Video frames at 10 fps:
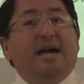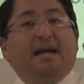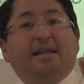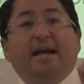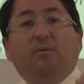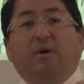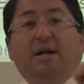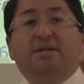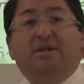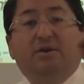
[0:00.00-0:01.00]
and then
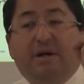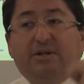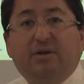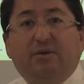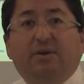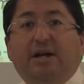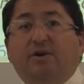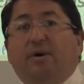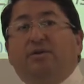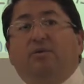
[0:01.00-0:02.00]
once you, once you do that,
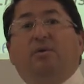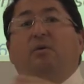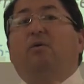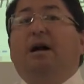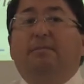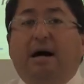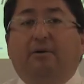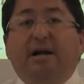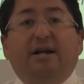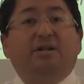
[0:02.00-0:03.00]
you want to do a one
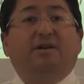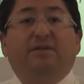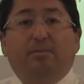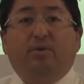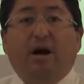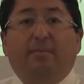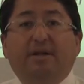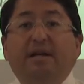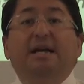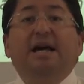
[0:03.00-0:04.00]
mile radius of their
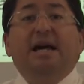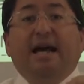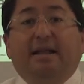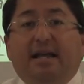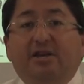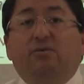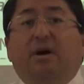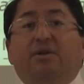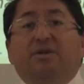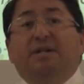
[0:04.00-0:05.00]
property, and then you
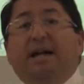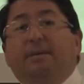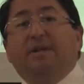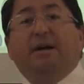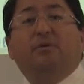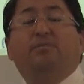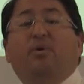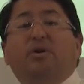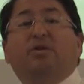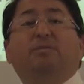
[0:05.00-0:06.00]
want to set up that
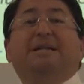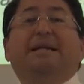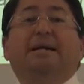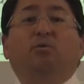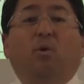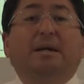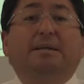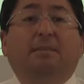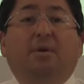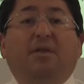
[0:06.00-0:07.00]
report to be sent
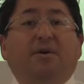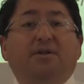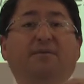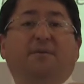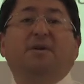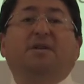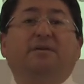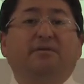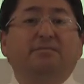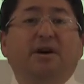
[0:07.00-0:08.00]
once a month, on the first
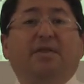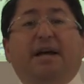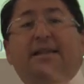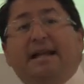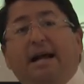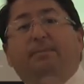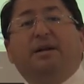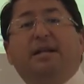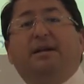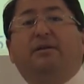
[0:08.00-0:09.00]
of every month. And that
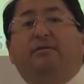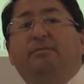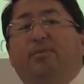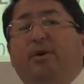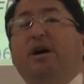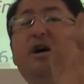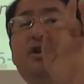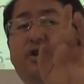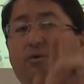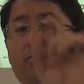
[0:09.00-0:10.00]
particular report,
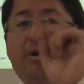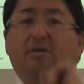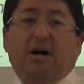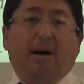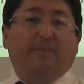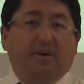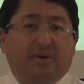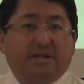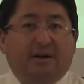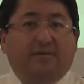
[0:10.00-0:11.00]
you will copy
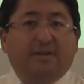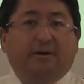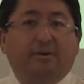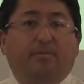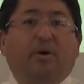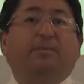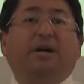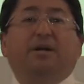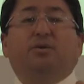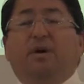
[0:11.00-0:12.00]
yourself on that report
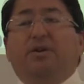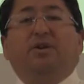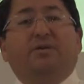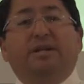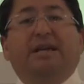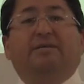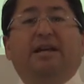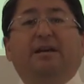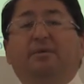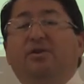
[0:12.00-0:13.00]
because once you receive the
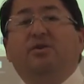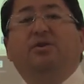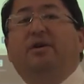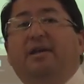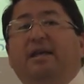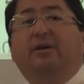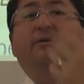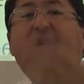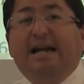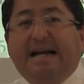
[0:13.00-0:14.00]
email, you know that they
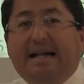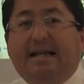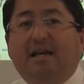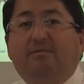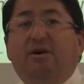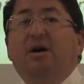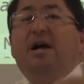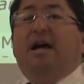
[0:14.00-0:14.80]
already got the email,